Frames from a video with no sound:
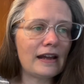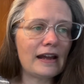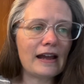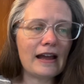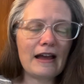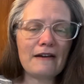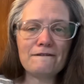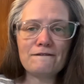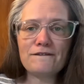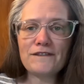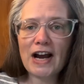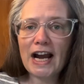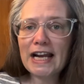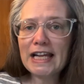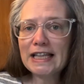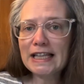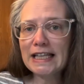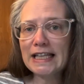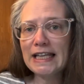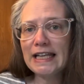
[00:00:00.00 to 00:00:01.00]
And
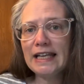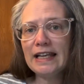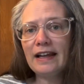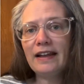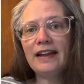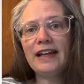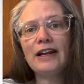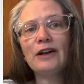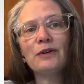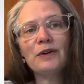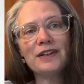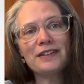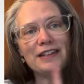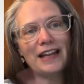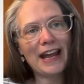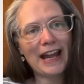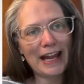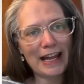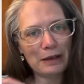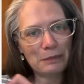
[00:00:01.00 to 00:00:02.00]
finally, here is a
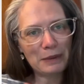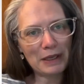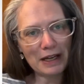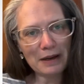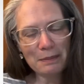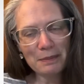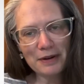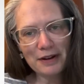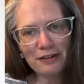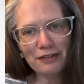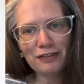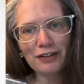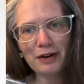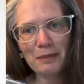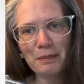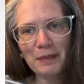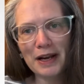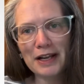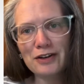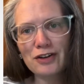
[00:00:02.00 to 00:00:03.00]
hand-me-up from
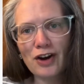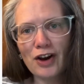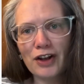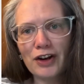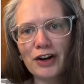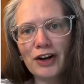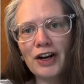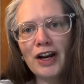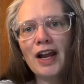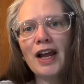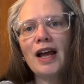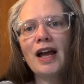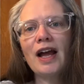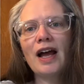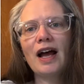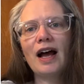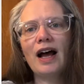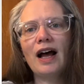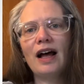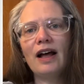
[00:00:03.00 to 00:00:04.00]
my daughter,
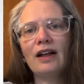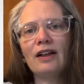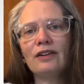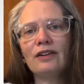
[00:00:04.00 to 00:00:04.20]
a